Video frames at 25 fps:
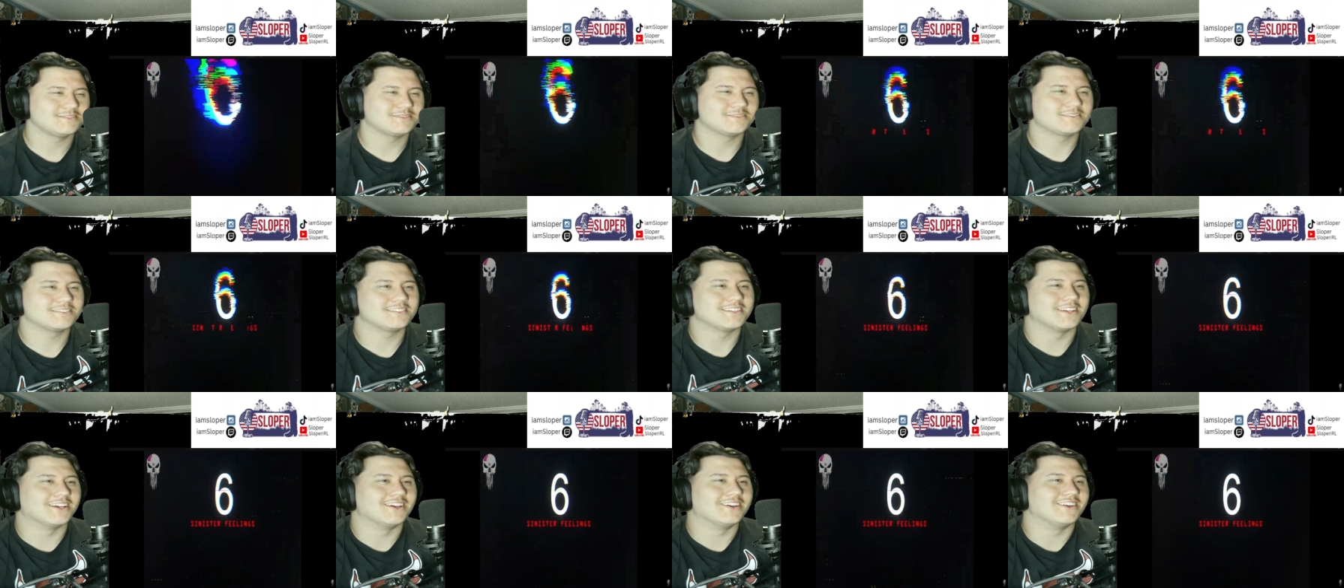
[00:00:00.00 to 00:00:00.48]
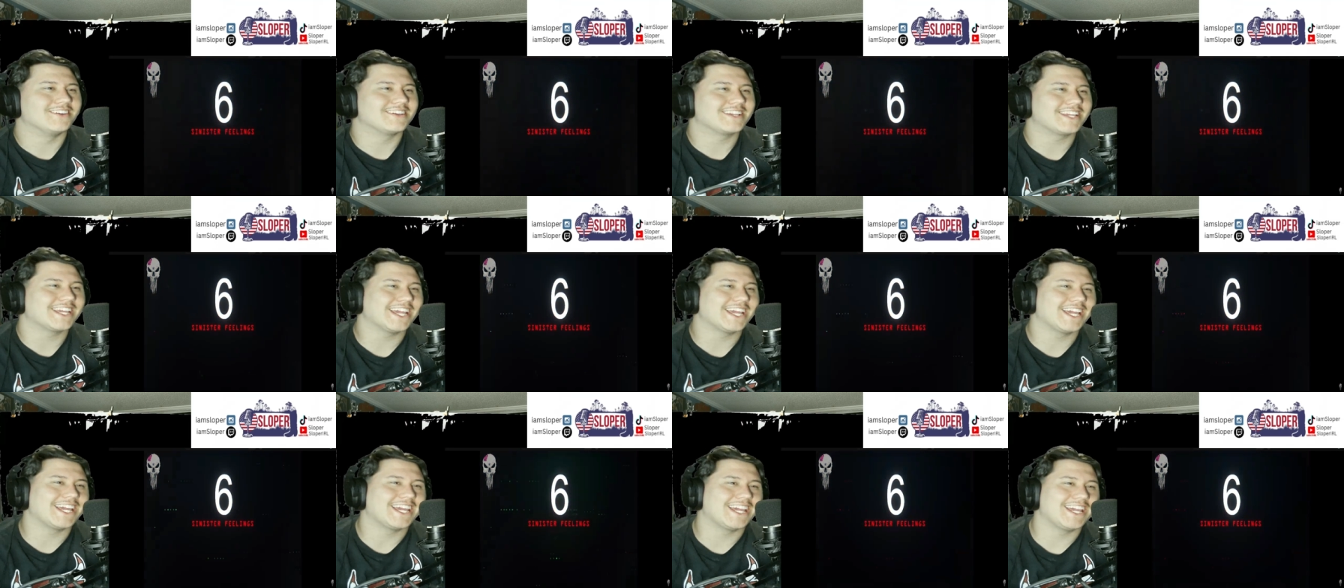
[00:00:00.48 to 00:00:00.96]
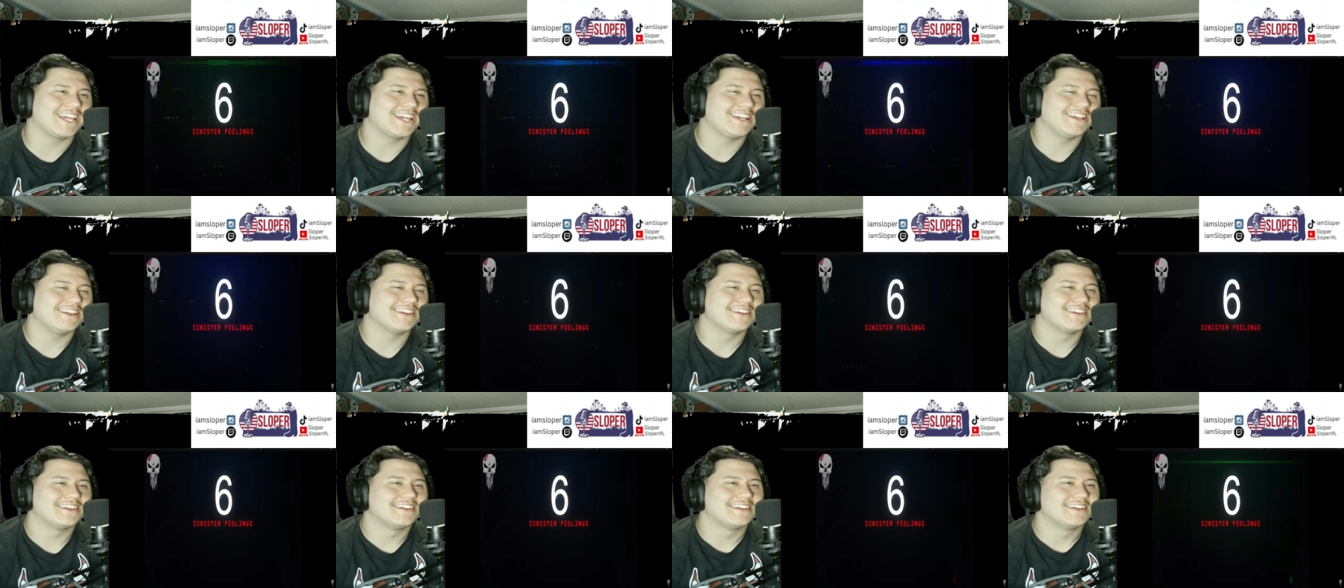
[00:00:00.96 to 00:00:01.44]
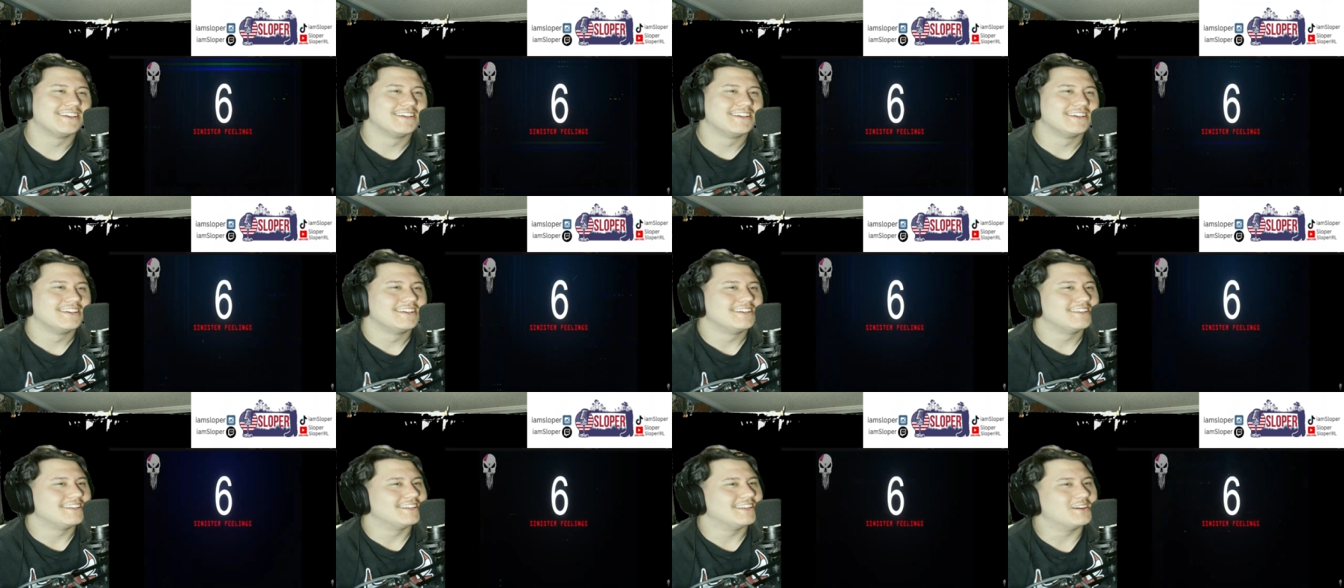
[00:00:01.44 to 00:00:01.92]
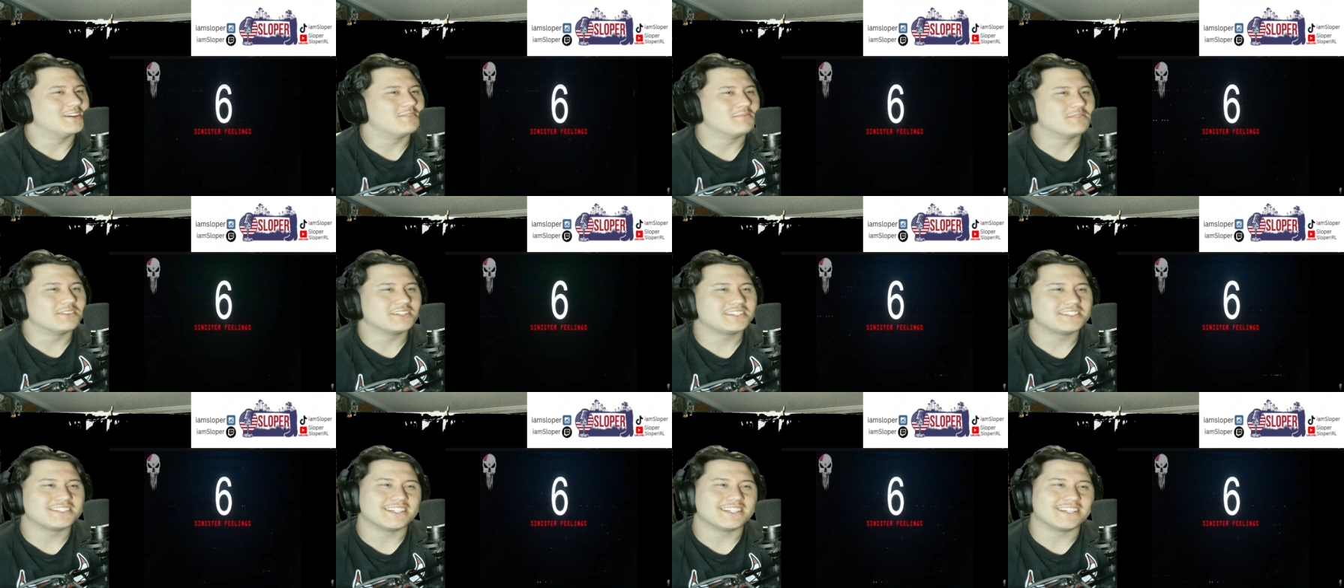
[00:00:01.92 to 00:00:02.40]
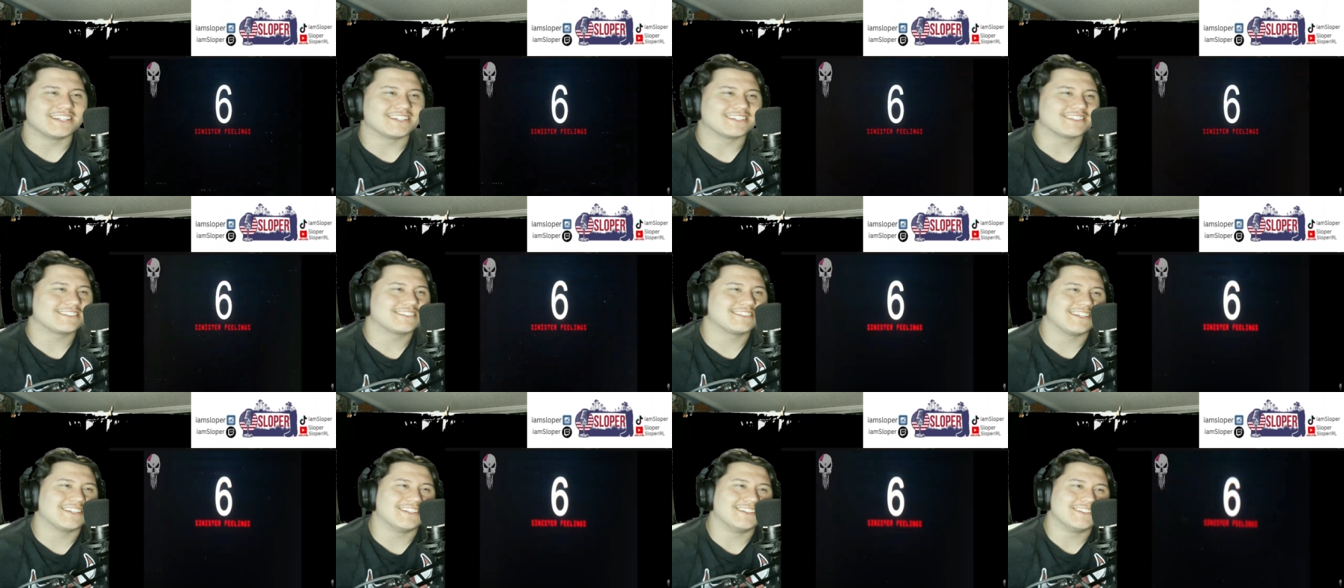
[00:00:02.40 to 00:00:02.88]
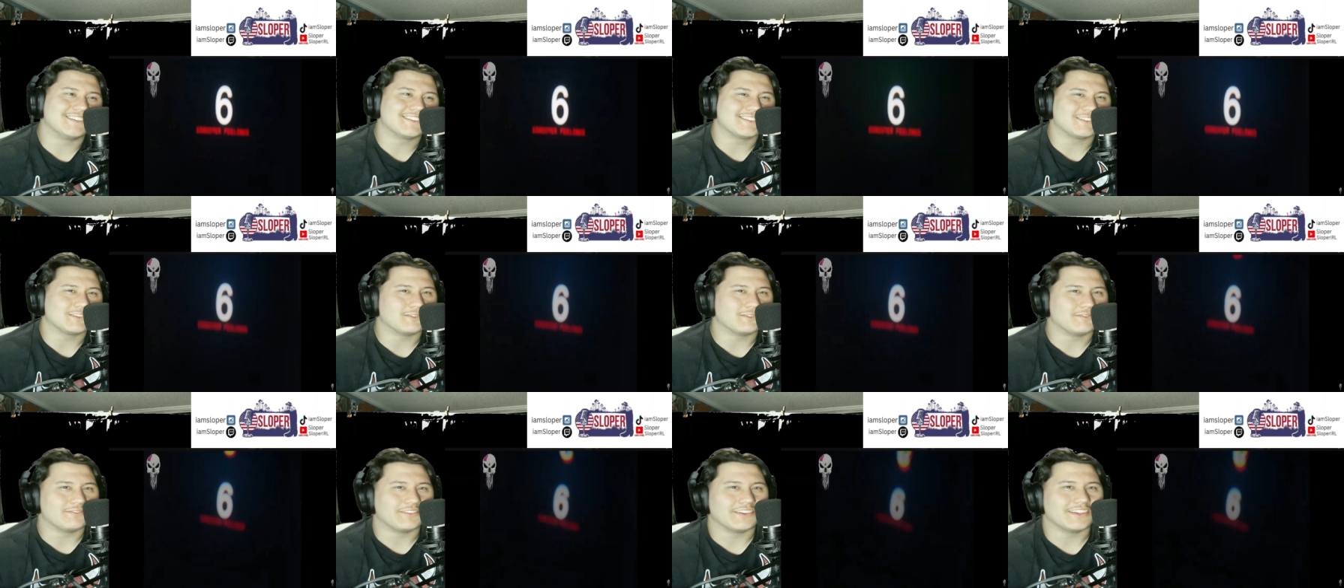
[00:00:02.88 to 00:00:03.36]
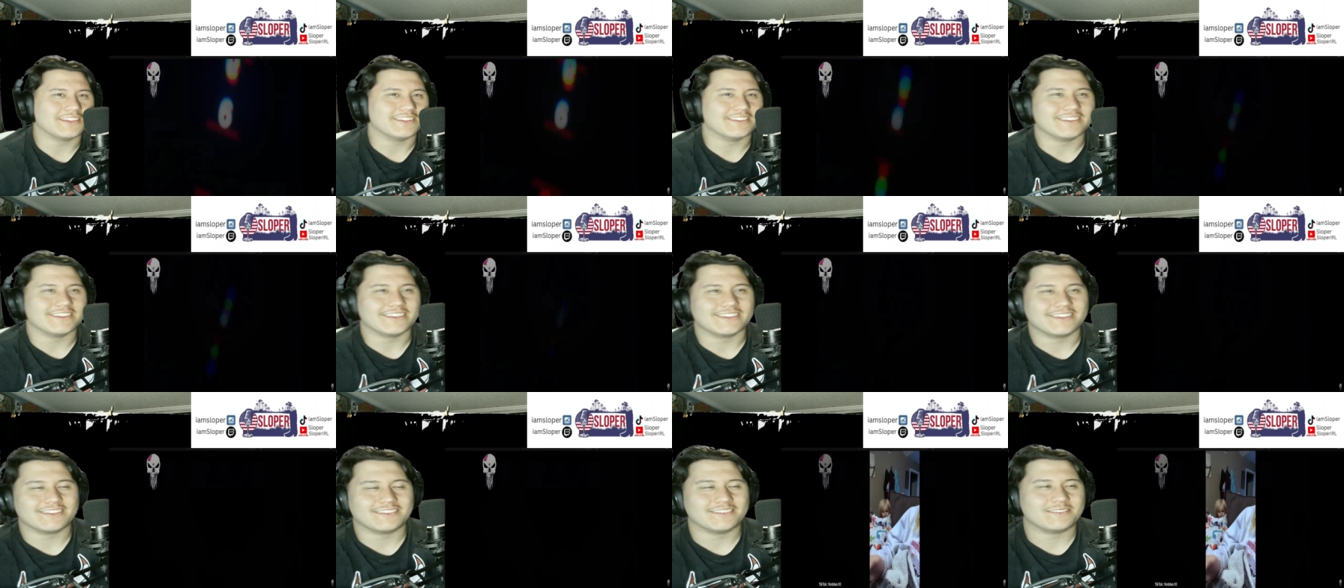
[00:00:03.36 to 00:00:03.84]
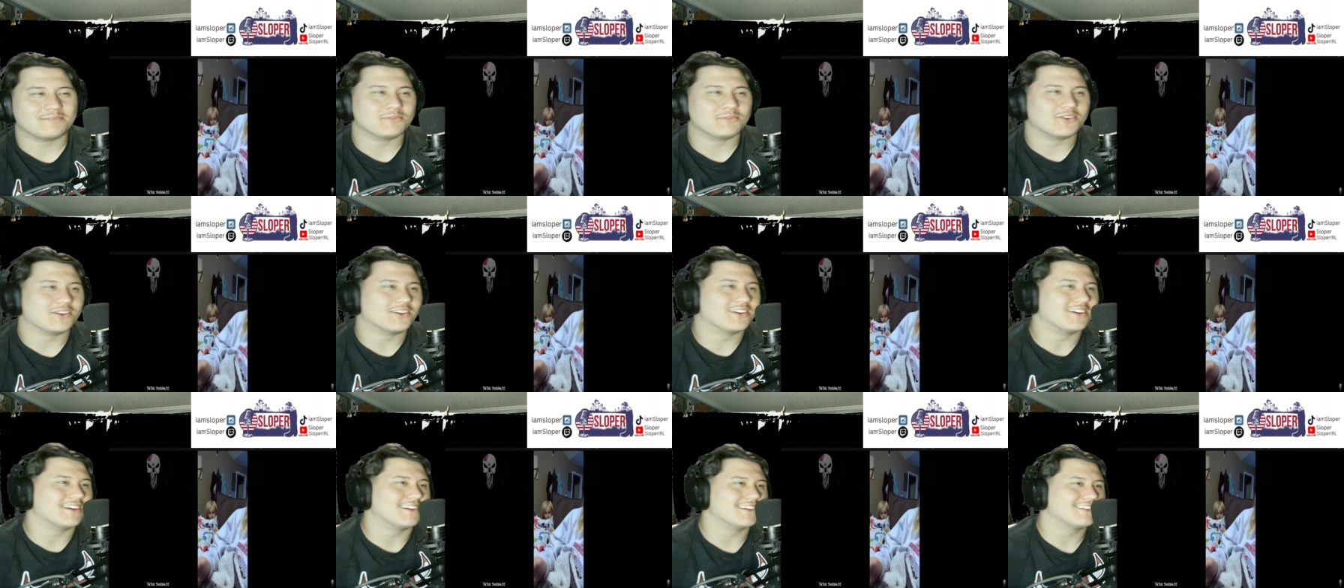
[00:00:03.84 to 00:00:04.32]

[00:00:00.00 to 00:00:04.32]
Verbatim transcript: Okay. Number six, Sinister Feelings, Early one